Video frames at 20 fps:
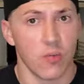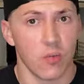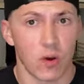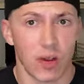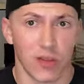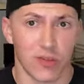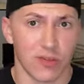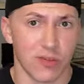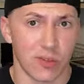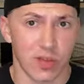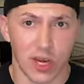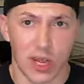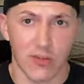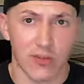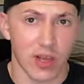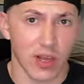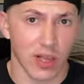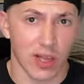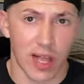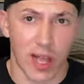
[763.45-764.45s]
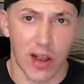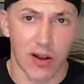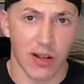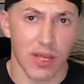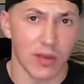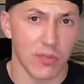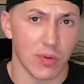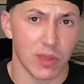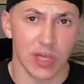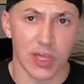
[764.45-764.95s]
with Jadeveon
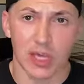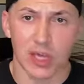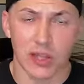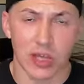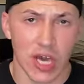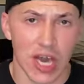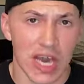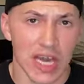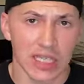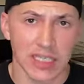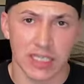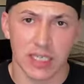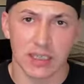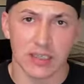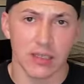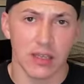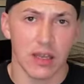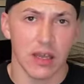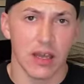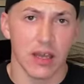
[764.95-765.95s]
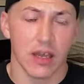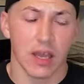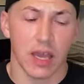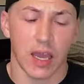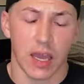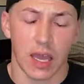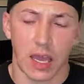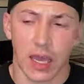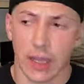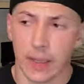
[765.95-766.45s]
Clowney, Malik Jackson,
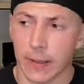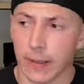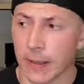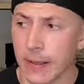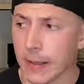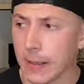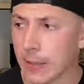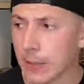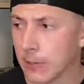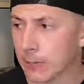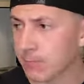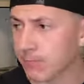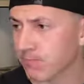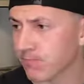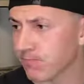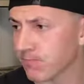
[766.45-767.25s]
and um,